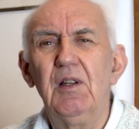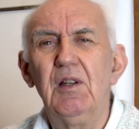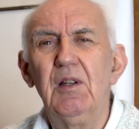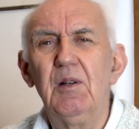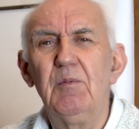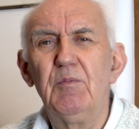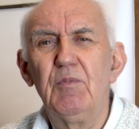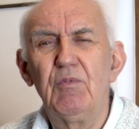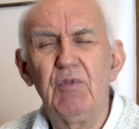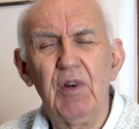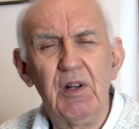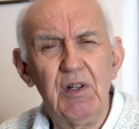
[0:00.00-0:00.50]

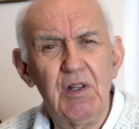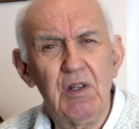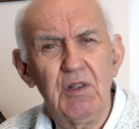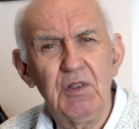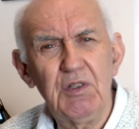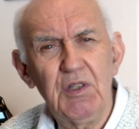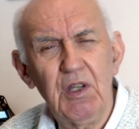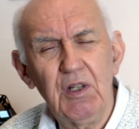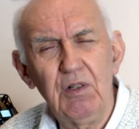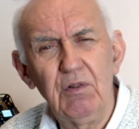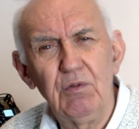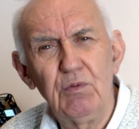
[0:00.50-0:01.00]
Radio
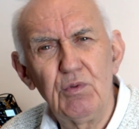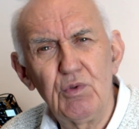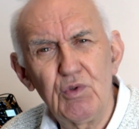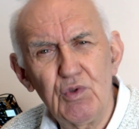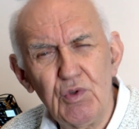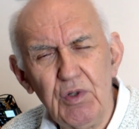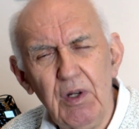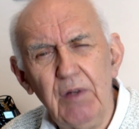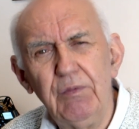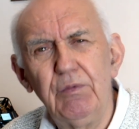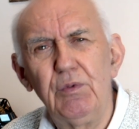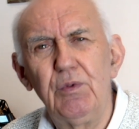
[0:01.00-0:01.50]
signals
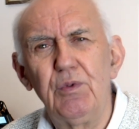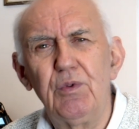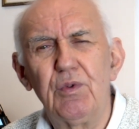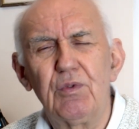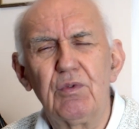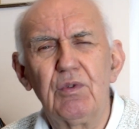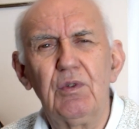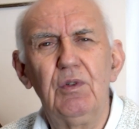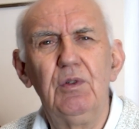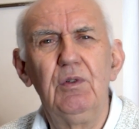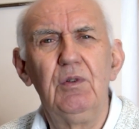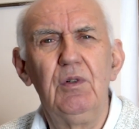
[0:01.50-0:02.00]
travel
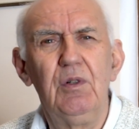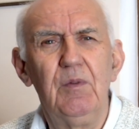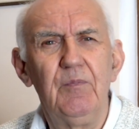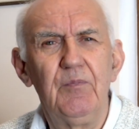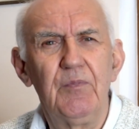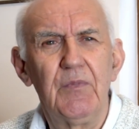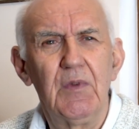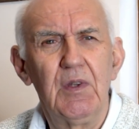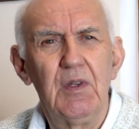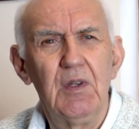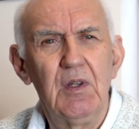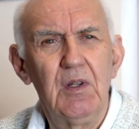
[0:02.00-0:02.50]
through
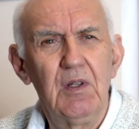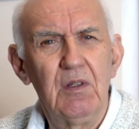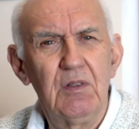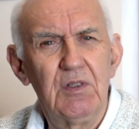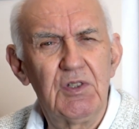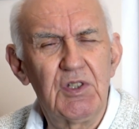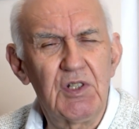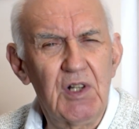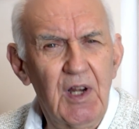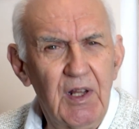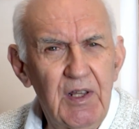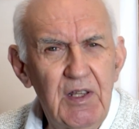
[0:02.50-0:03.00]

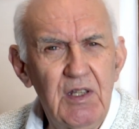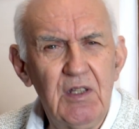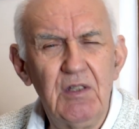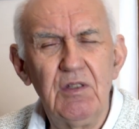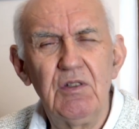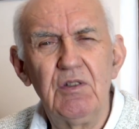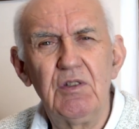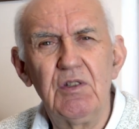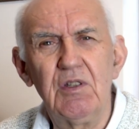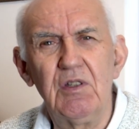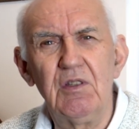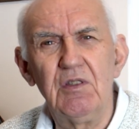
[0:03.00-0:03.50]

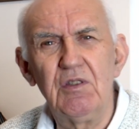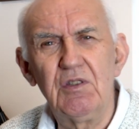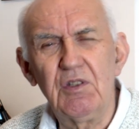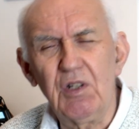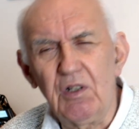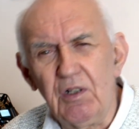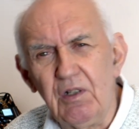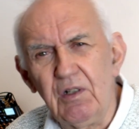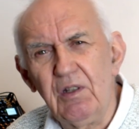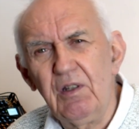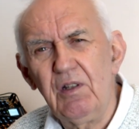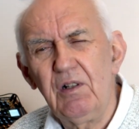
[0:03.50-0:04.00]
slates and
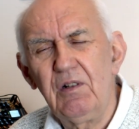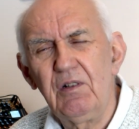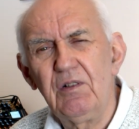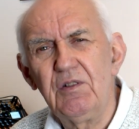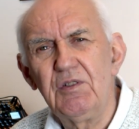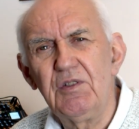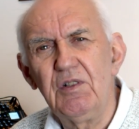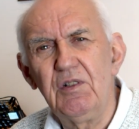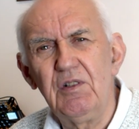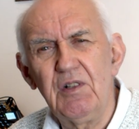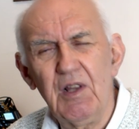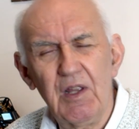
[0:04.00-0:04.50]

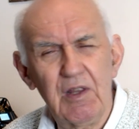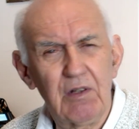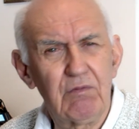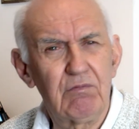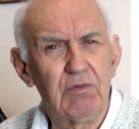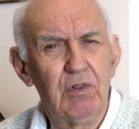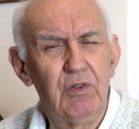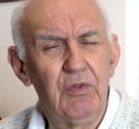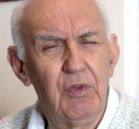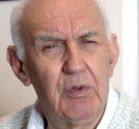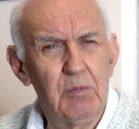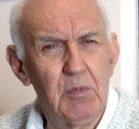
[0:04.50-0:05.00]
tiles and other
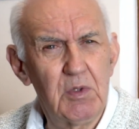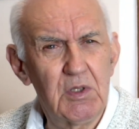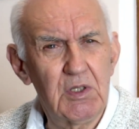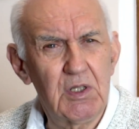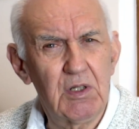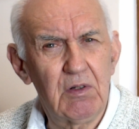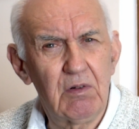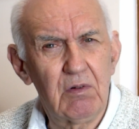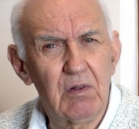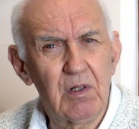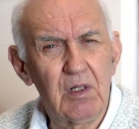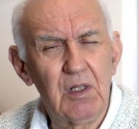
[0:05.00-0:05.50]
roofing
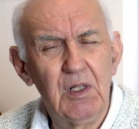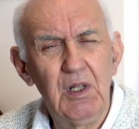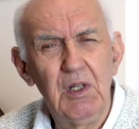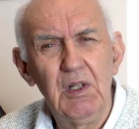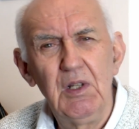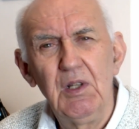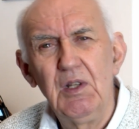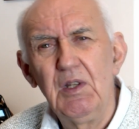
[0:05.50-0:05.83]
material.